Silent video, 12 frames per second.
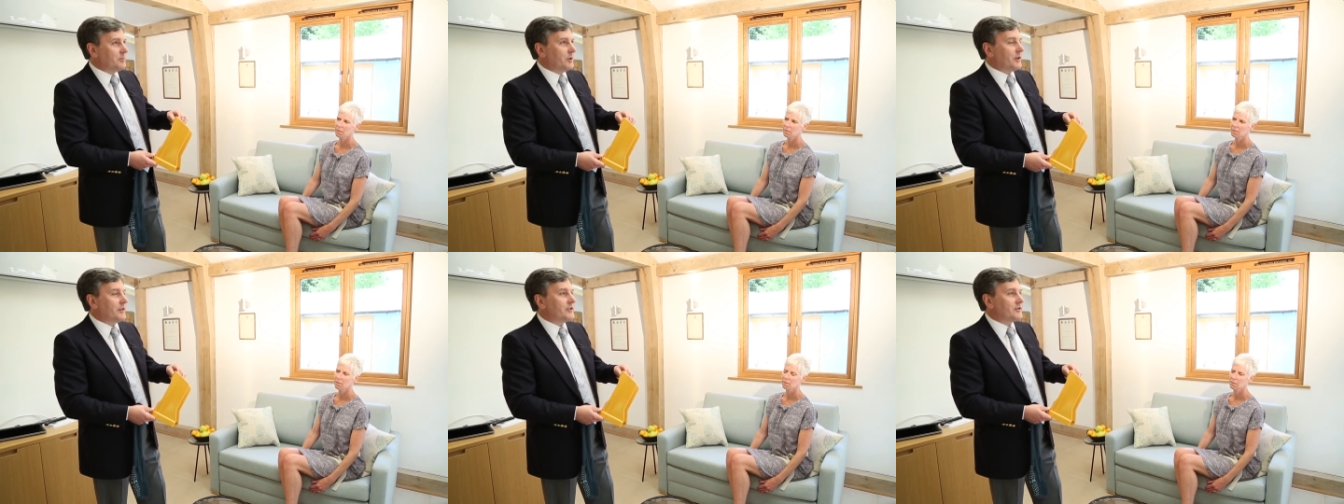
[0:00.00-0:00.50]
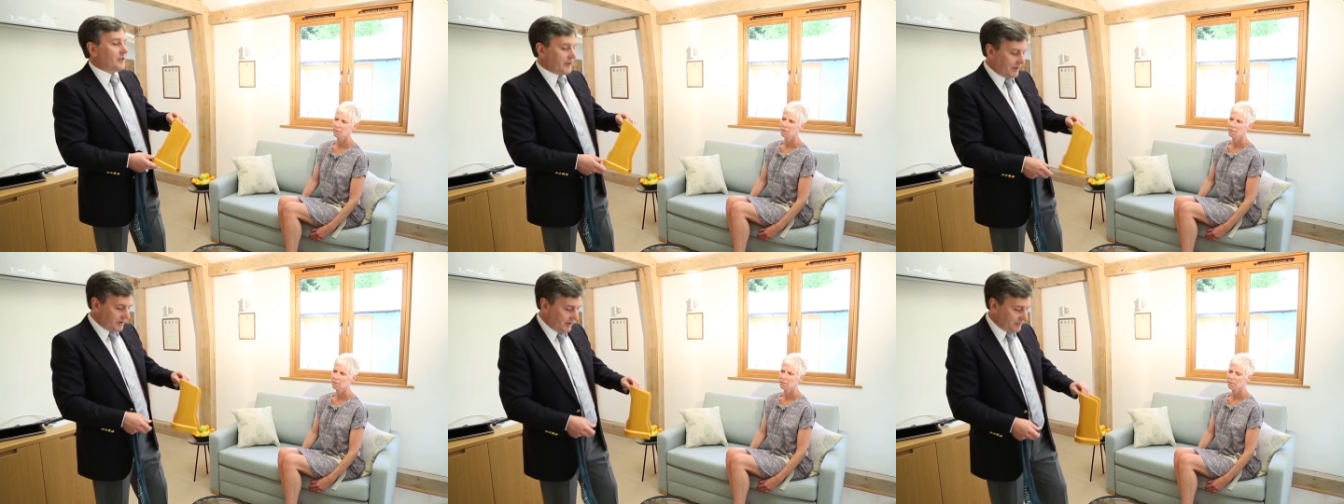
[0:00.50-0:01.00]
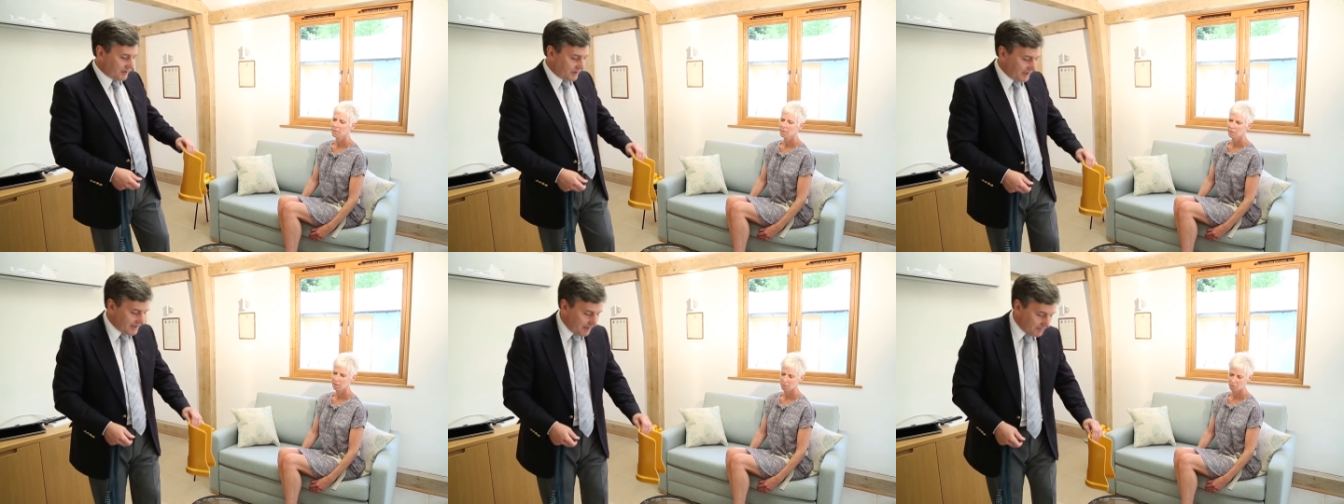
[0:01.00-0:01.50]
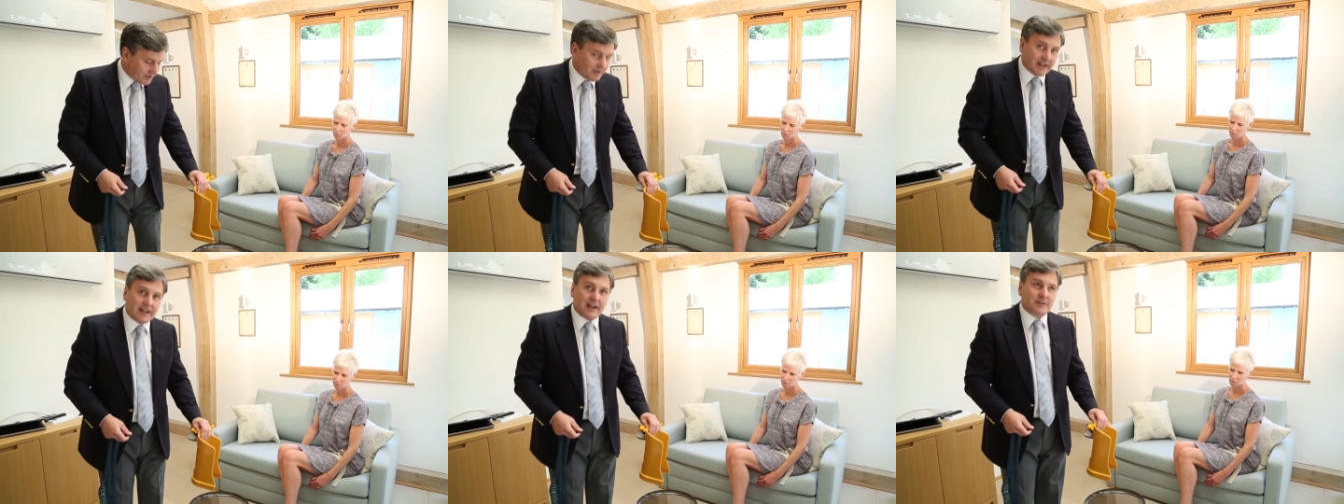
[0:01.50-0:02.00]
to put on the stockings? So I'm just going to demonstrate
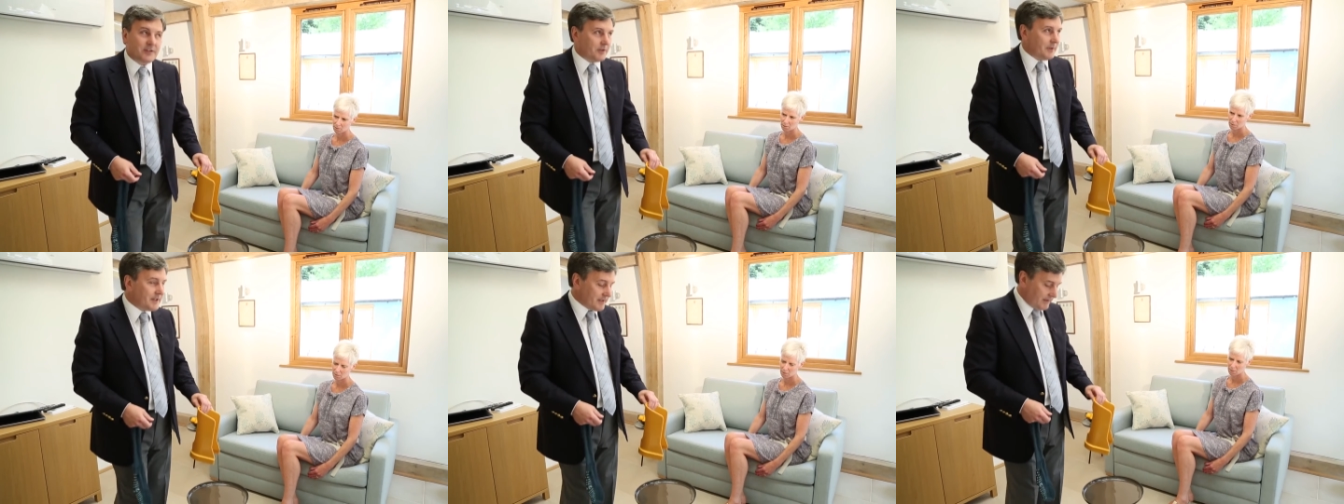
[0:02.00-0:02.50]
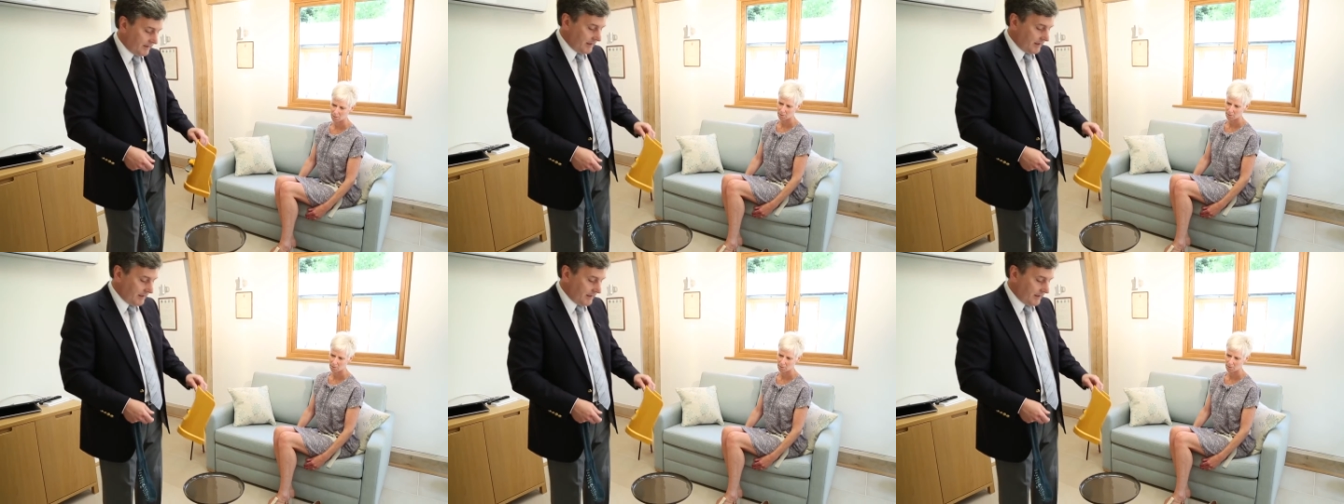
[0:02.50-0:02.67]
how to do it.